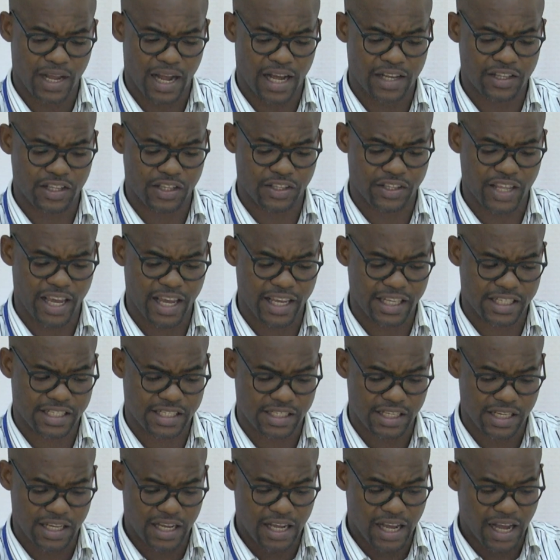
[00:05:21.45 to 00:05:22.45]
and the
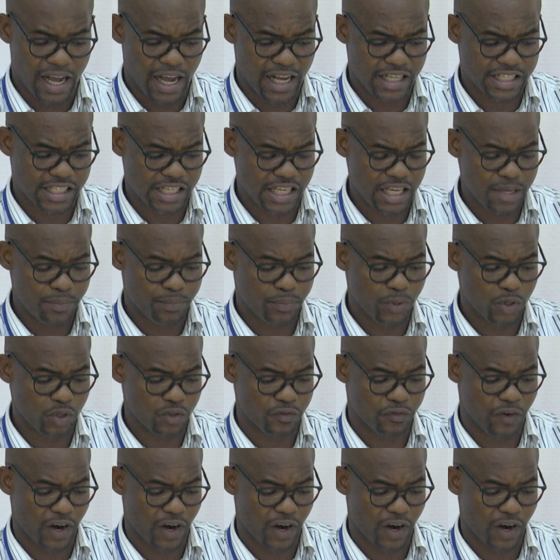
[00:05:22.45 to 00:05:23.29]
date as input